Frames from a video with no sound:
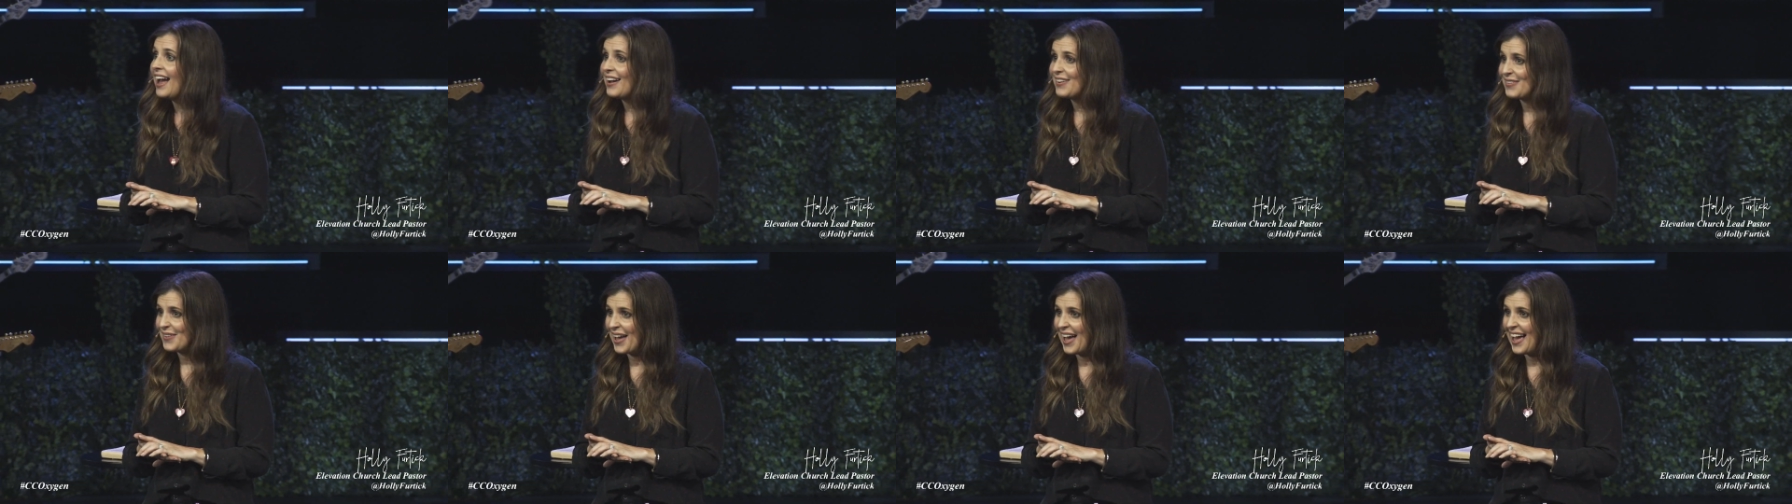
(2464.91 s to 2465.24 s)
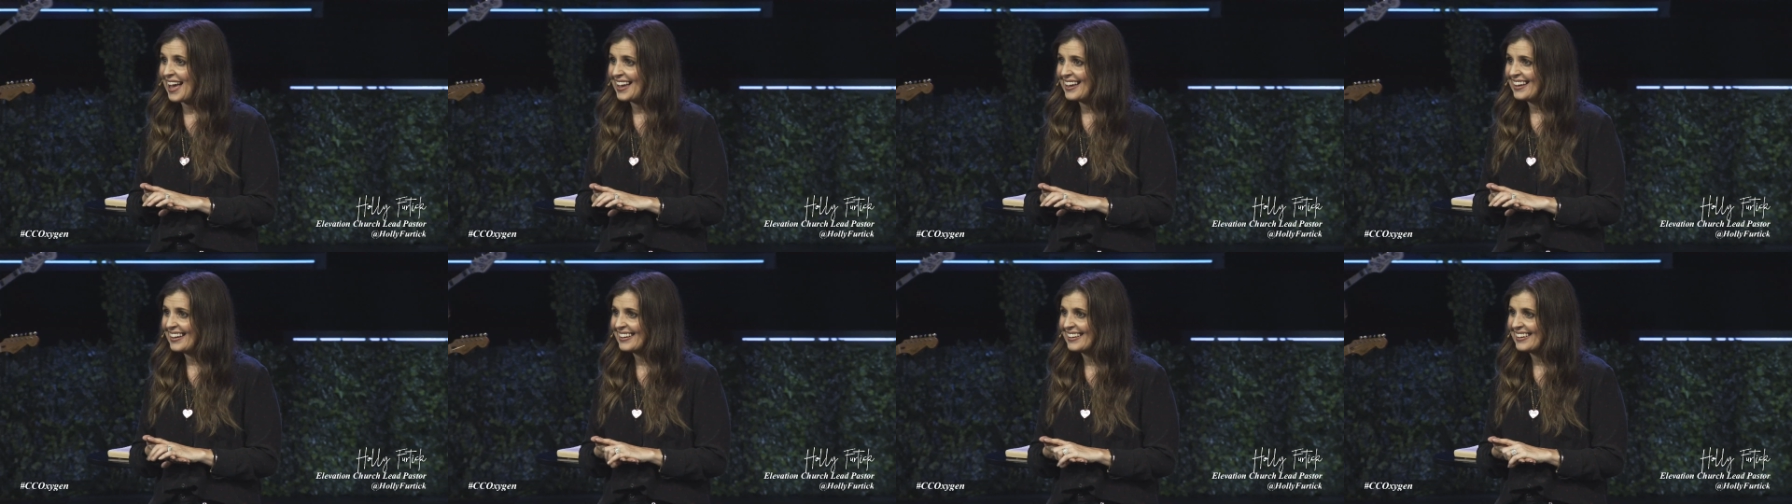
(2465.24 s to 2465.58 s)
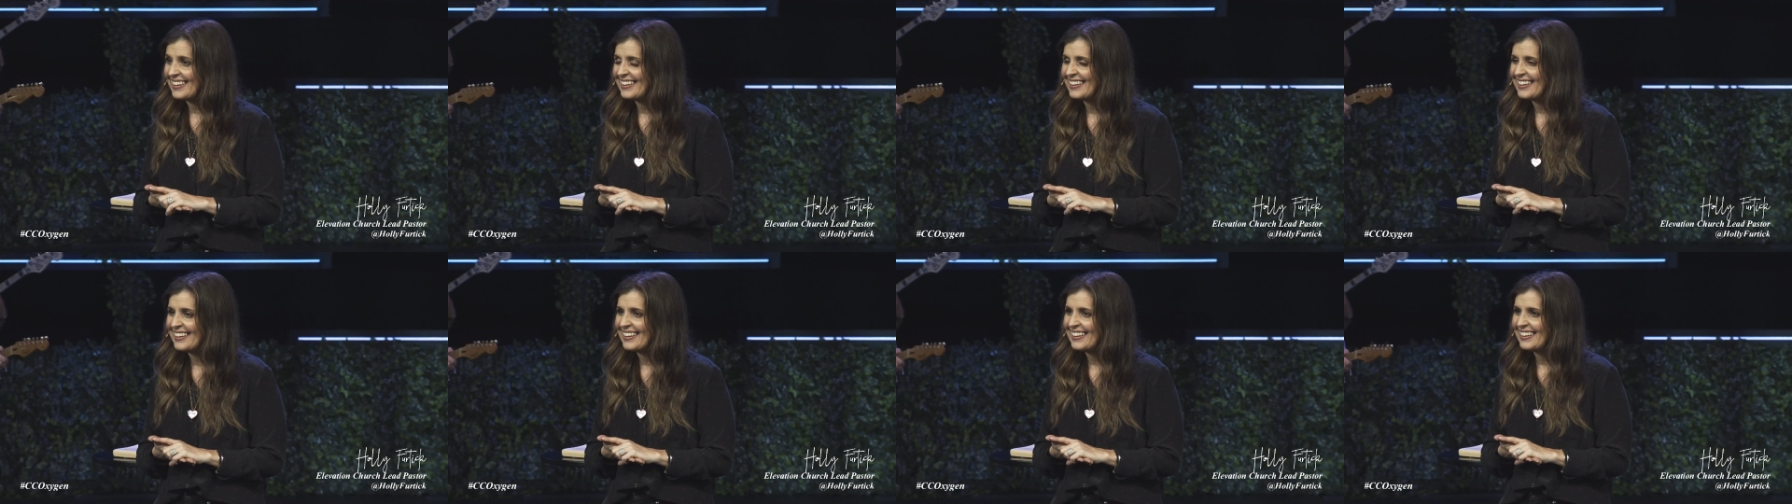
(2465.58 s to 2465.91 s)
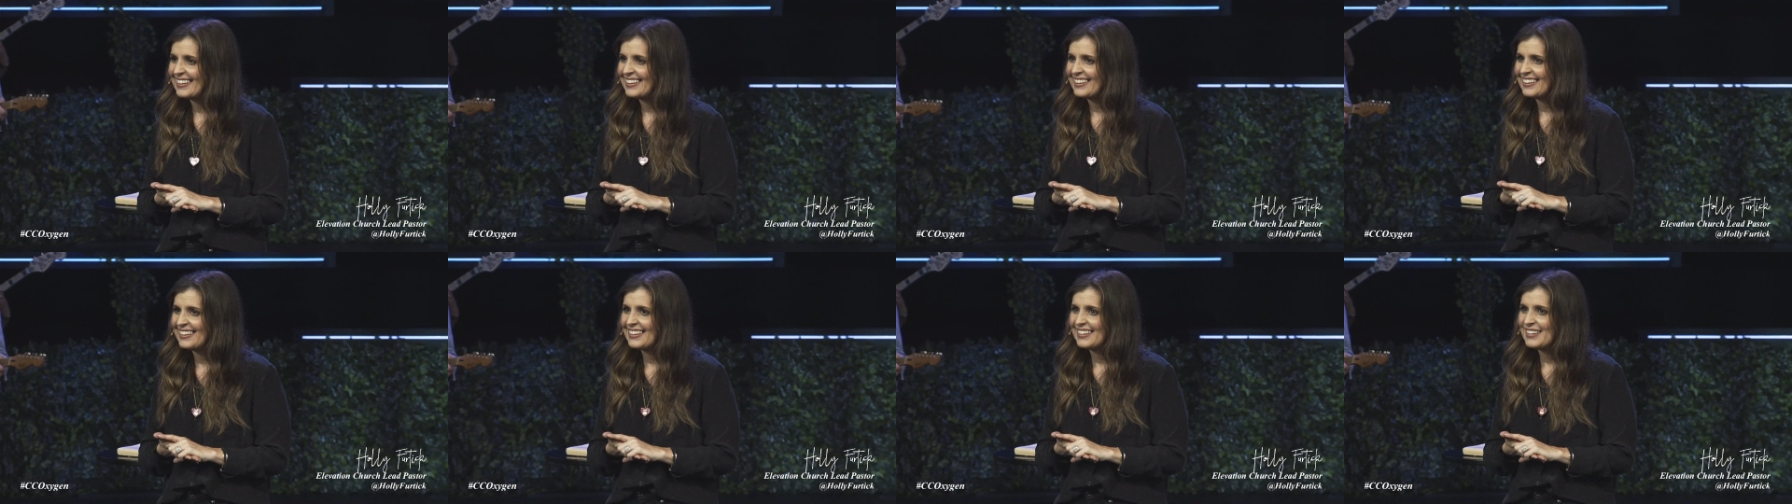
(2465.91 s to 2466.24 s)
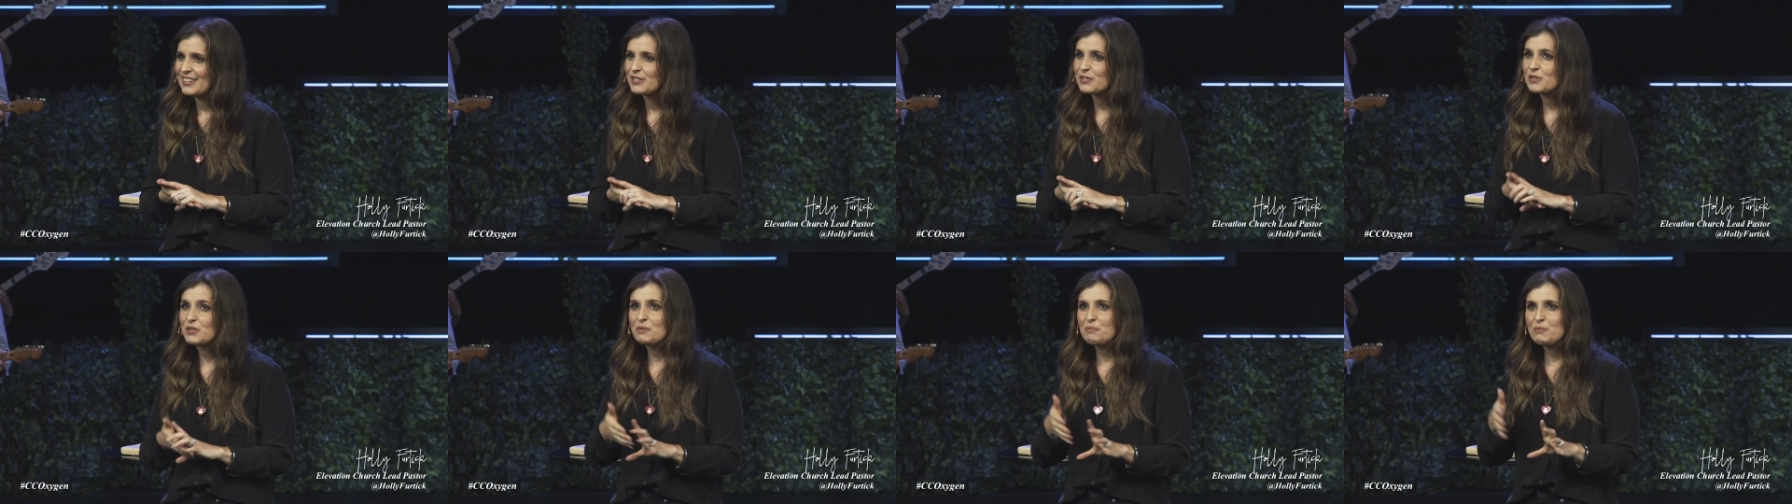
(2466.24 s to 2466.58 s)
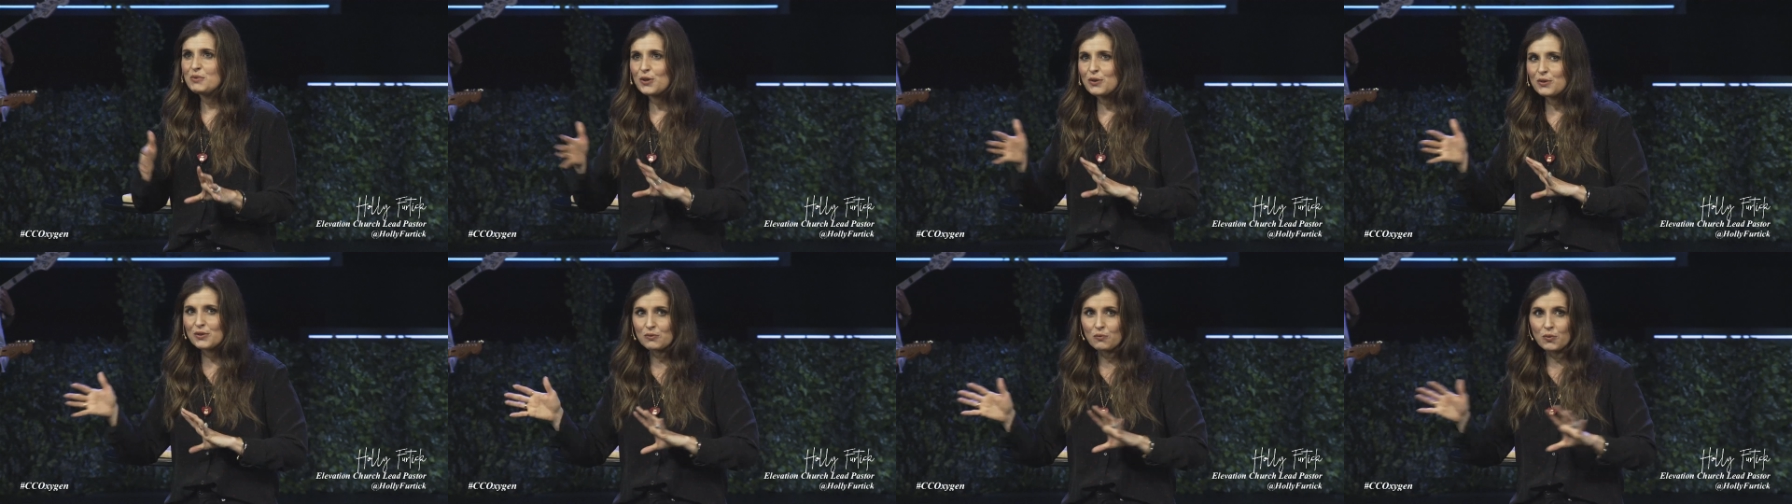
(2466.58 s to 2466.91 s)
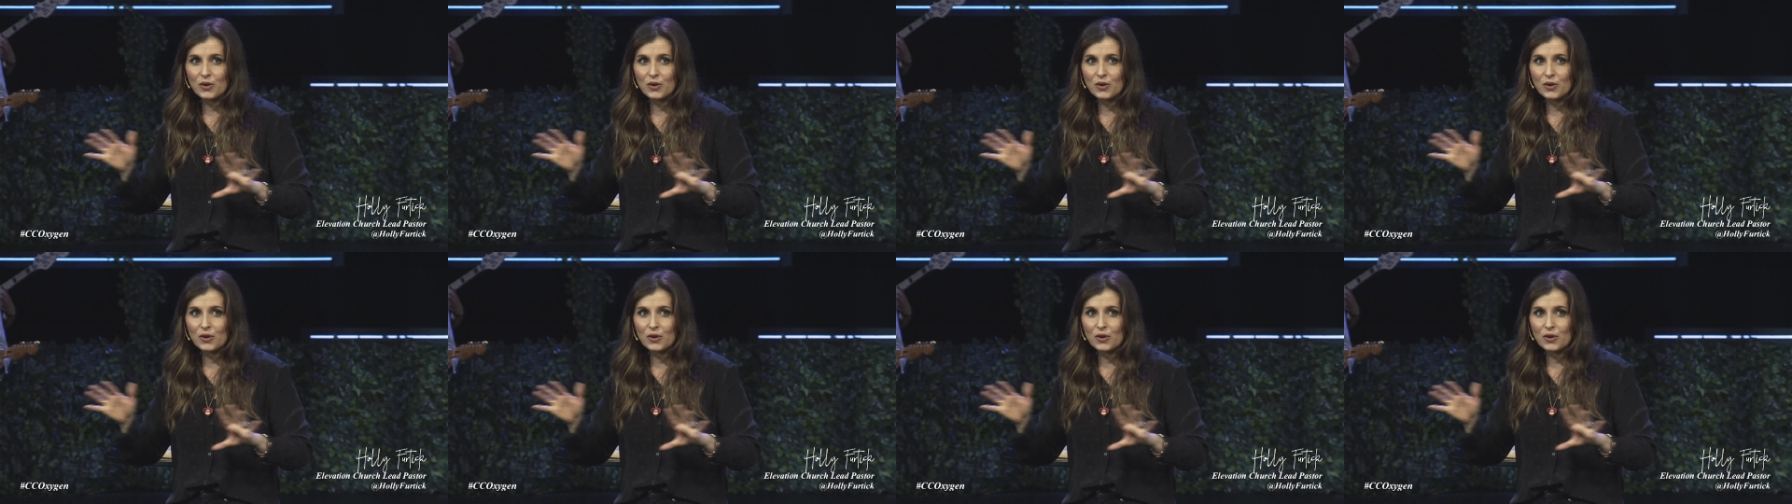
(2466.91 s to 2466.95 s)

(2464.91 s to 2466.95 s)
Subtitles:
Okay? So the mute,